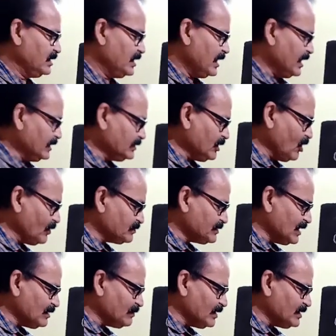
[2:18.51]
And the
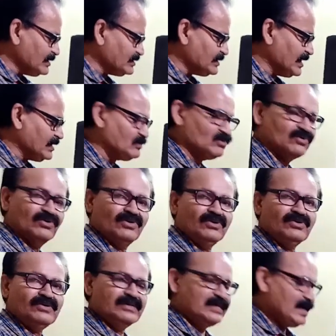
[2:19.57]
observer is at
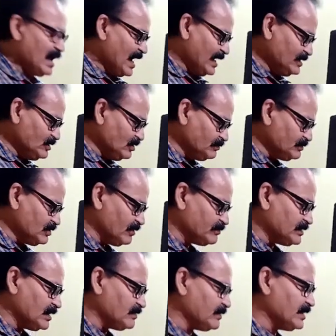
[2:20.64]
O, eye of the
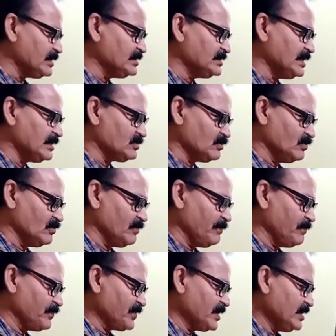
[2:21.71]
observer is at O.
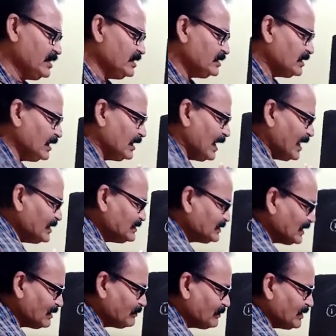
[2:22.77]
The line
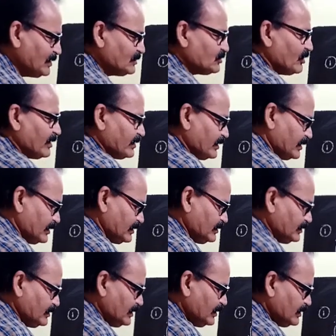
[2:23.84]
segment joining
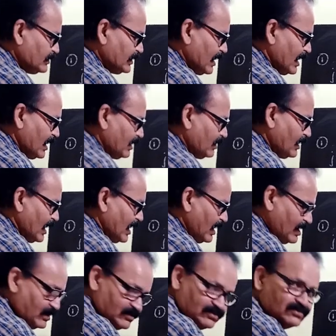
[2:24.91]
the
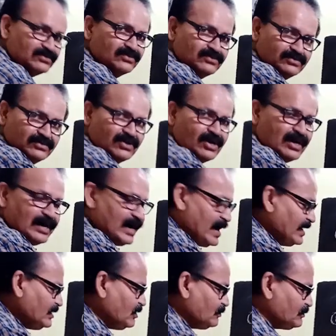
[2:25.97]

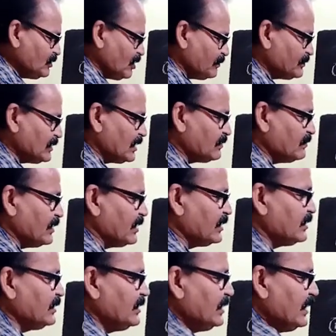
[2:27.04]
eye of the observer
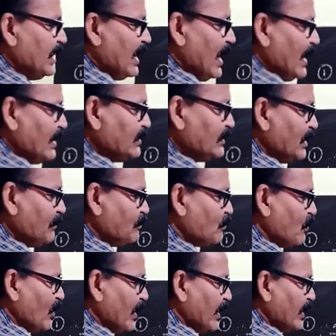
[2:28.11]
and the
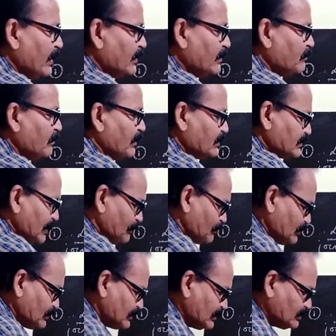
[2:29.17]
point, but
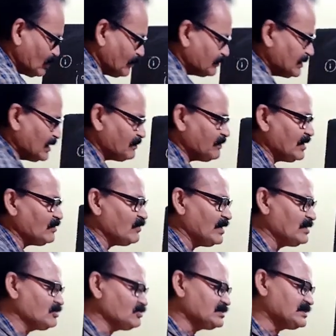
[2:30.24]
suppose this observer
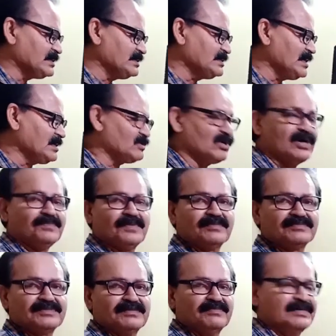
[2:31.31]
want to see the top
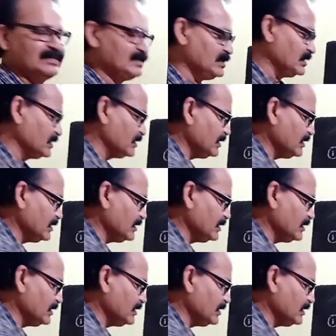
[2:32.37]
of the building,